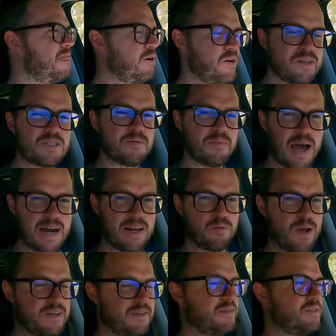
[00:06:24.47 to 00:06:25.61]
There is some added
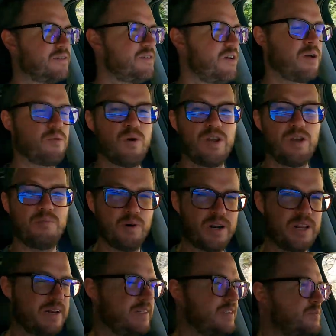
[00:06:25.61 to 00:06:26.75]
weight to the steering when you put
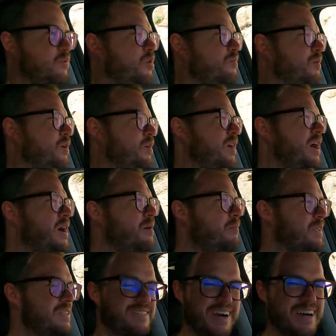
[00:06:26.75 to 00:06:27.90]
it in sport mode,
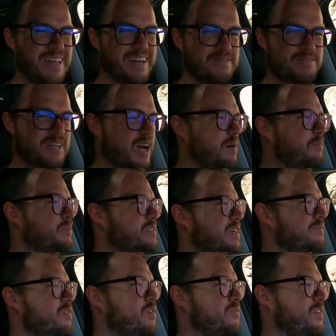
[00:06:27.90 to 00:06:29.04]
but it's not enough to
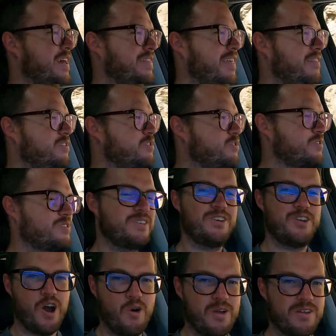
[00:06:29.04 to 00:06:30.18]
compensate for the fact that there's just
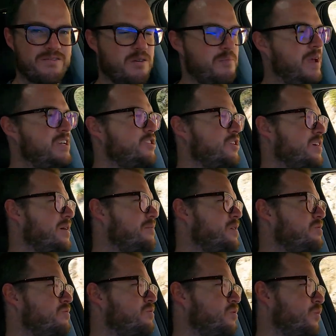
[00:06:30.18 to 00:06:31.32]
no information coming
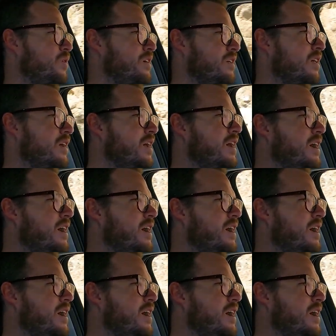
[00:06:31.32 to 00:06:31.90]
through the wheel.